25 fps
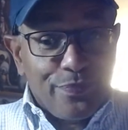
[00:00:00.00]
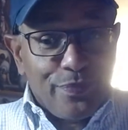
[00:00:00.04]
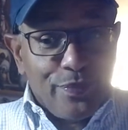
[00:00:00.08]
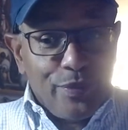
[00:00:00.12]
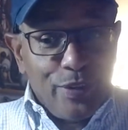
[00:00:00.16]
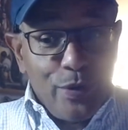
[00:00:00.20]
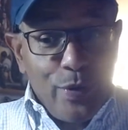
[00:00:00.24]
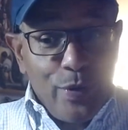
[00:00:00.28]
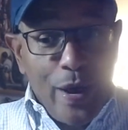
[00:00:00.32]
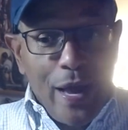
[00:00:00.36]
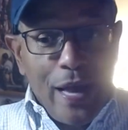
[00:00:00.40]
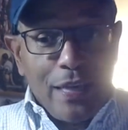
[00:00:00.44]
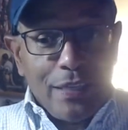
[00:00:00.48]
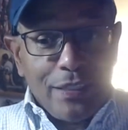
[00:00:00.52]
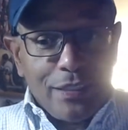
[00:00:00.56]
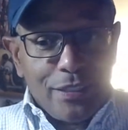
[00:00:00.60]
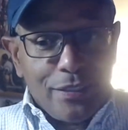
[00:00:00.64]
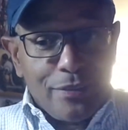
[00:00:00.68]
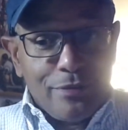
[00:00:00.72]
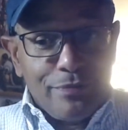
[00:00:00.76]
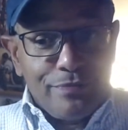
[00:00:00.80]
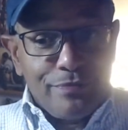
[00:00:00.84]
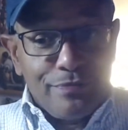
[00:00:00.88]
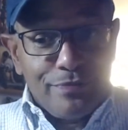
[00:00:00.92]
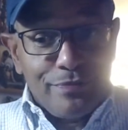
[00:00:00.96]
You
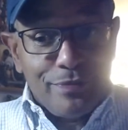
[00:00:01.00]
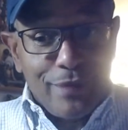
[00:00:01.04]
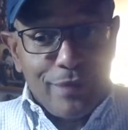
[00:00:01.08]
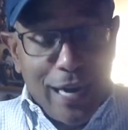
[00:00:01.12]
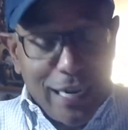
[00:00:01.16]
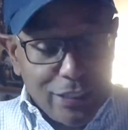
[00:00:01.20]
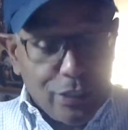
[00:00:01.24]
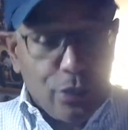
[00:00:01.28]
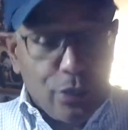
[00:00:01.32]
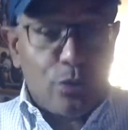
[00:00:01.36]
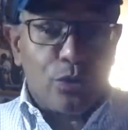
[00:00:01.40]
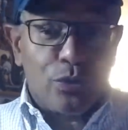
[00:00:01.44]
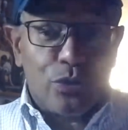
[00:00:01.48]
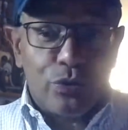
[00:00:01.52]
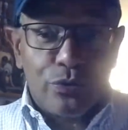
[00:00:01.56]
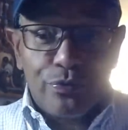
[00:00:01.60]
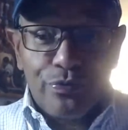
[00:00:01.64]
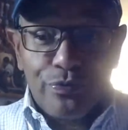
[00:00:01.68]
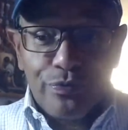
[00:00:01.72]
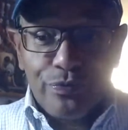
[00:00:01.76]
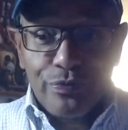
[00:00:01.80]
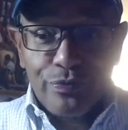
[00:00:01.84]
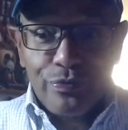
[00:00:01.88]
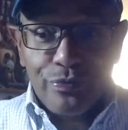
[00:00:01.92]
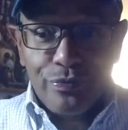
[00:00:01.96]
asked, I told you.
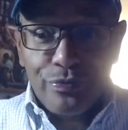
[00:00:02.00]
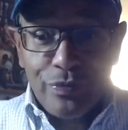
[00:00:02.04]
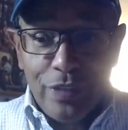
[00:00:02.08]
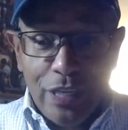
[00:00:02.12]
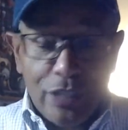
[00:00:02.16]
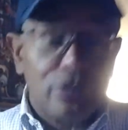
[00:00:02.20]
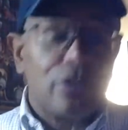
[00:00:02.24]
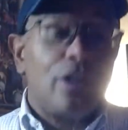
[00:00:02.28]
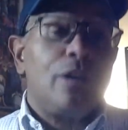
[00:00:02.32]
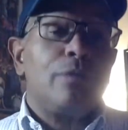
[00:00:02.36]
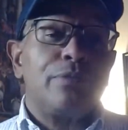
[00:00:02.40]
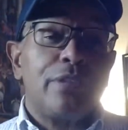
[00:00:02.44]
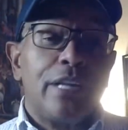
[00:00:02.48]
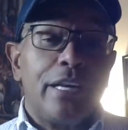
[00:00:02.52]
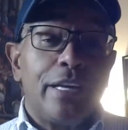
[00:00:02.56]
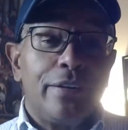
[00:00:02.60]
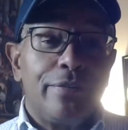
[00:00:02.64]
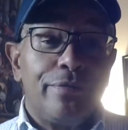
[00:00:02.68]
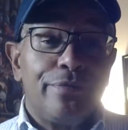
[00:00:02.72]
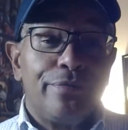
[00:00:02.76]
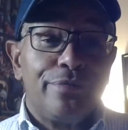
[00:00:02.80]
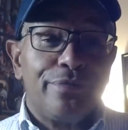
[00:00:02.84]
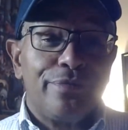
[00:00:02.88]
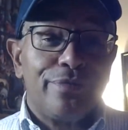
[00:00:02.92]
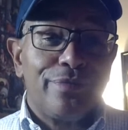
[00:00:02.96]
That's all I'm saying.
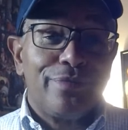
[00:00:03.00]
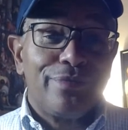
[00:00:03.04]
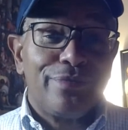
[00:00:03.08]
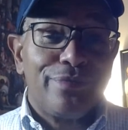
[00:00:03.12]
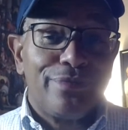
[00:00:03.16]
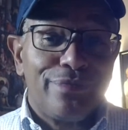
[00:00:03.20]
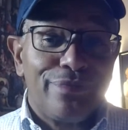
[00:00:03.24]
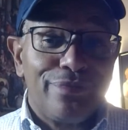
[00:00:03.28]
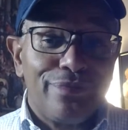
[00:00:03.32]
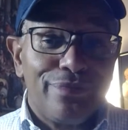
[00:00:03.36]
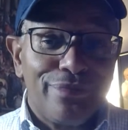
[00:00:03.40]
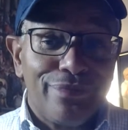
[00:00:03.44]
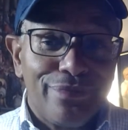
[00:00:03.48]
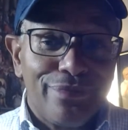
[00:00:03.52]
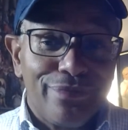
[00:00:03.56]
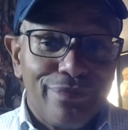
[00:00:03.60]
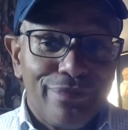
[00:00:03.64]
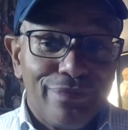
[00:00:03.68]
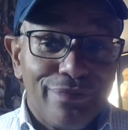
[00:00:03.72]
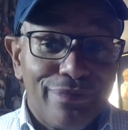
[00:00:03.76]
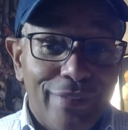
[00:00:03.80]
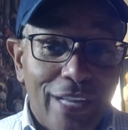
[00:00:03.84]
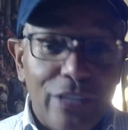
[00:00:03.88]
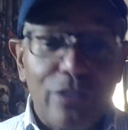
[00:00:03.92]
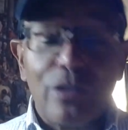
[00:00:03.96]

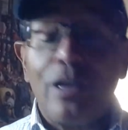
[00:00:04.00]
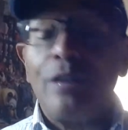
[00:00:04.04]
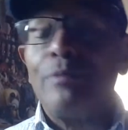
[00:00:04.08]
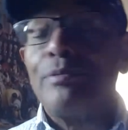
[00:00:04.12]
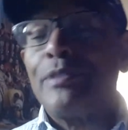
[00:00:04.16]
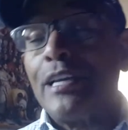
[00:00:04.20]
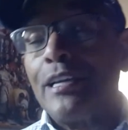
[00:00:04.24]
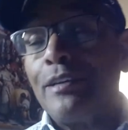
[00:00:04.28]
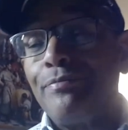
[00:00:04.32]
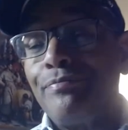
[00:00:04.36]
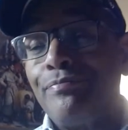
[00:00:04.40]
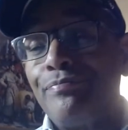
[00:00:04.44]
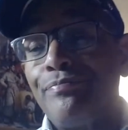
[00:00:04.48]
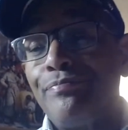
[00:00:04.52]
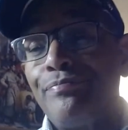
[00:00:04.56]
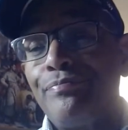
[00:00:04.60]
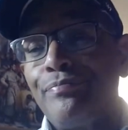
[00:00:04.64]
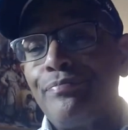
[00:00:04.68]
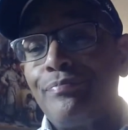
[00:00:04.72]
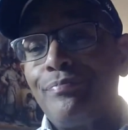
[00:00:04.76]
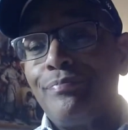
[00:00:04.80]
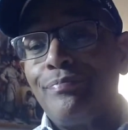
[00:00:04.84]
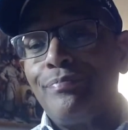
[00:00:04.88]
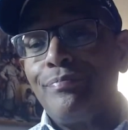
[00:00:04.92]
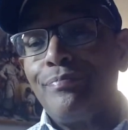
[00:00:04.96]
That's all I'm saying.
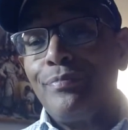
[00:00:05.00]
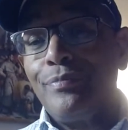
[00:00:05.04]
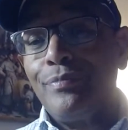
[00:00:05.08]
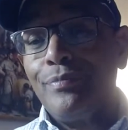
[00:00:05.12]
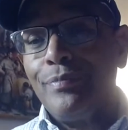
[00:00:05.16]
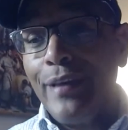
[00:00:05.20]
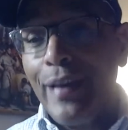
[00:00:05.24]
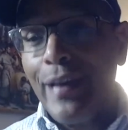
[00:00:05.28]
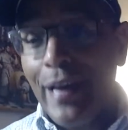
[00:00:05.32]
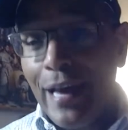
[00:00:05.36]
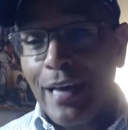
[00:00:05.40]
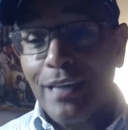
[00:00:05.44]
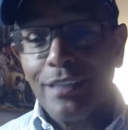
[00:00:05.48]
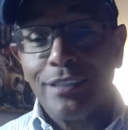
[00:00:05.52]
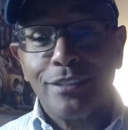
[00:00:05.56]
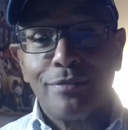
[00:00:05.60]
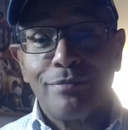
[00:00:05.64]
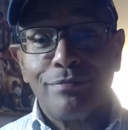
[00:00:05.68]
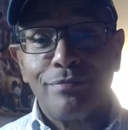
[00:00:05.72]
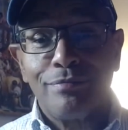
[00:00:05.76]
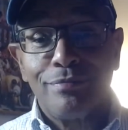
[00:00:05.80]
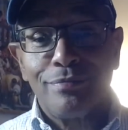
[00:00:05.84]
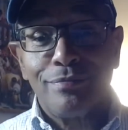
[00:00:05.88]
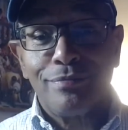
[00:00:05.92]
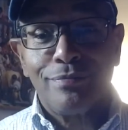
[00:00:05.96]
He asked,
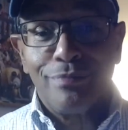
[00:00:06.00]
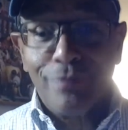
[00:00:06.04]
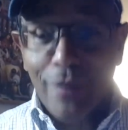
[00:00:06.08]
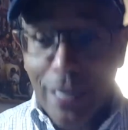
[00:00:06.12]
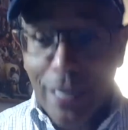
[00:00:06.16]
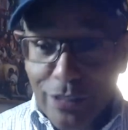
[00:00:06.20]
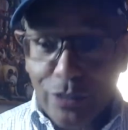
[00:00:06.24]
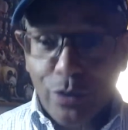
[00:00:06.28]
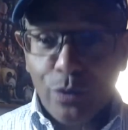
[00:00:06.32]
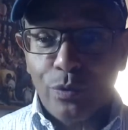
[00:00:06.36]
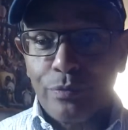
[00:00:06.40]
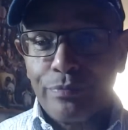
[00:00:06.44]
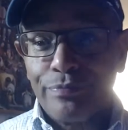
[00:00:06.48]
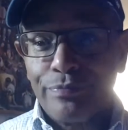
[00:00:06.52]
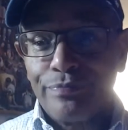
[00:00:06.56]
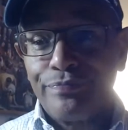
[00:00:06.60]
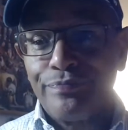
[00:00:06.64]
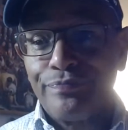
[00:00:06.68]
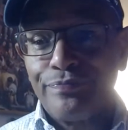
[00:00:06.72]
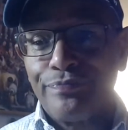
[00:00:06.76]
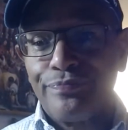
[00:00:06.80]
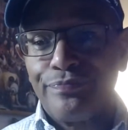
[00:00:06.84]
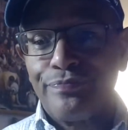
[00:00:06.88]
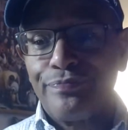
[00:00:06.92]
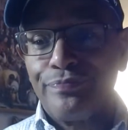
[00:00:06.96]
I told you.